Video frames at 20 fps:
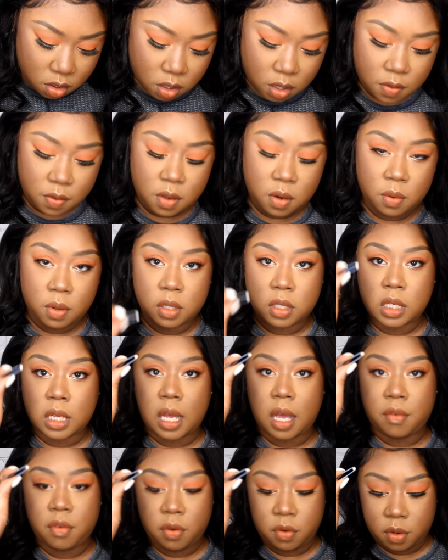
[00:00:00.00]
And then once I
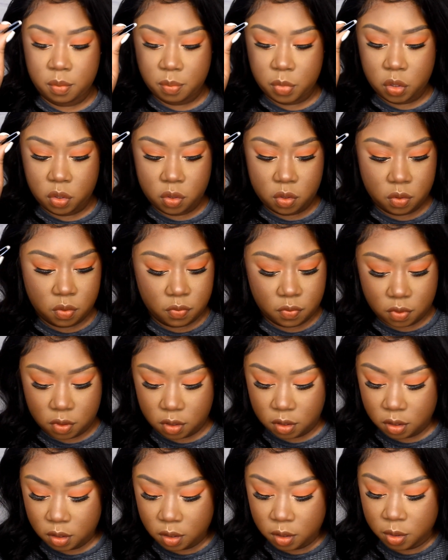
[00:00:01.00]
have it removed,
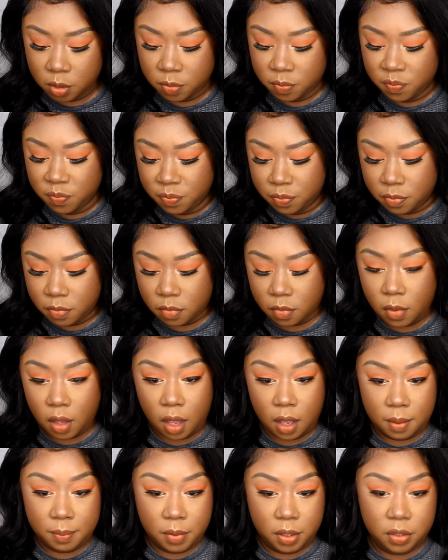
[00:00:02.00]

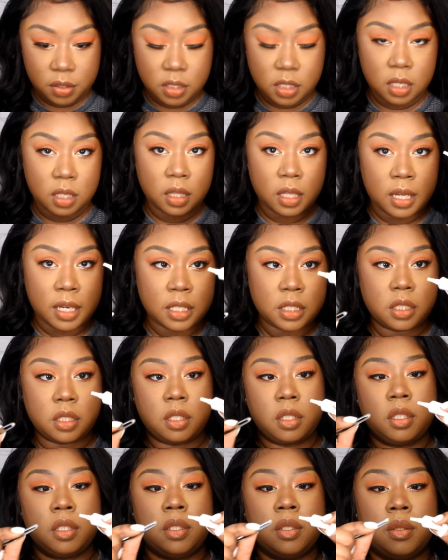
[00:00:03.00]
I'm using lash
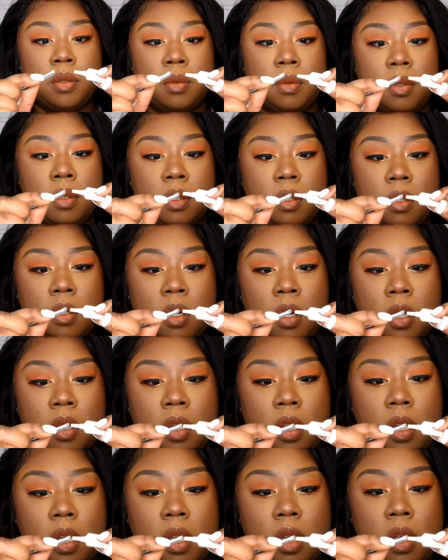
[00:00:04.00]
glue on
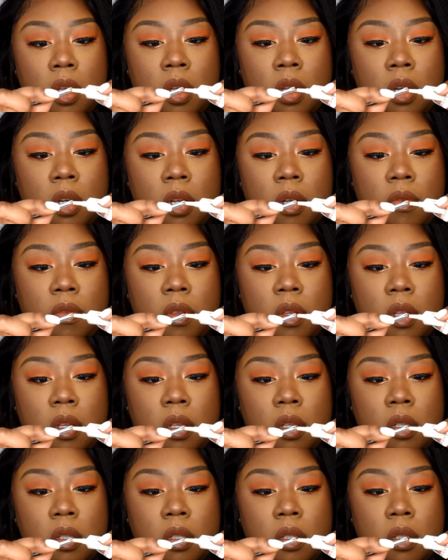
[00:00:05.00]
the end of
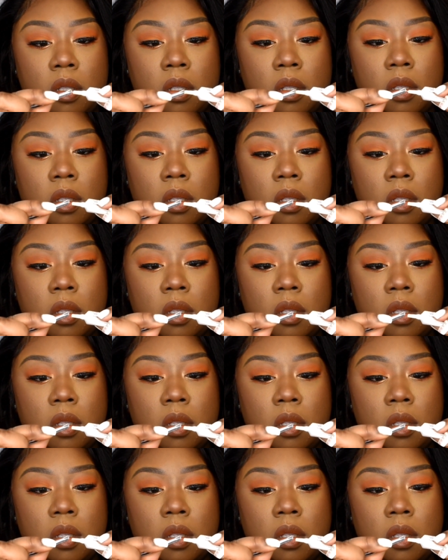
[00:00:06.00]
this.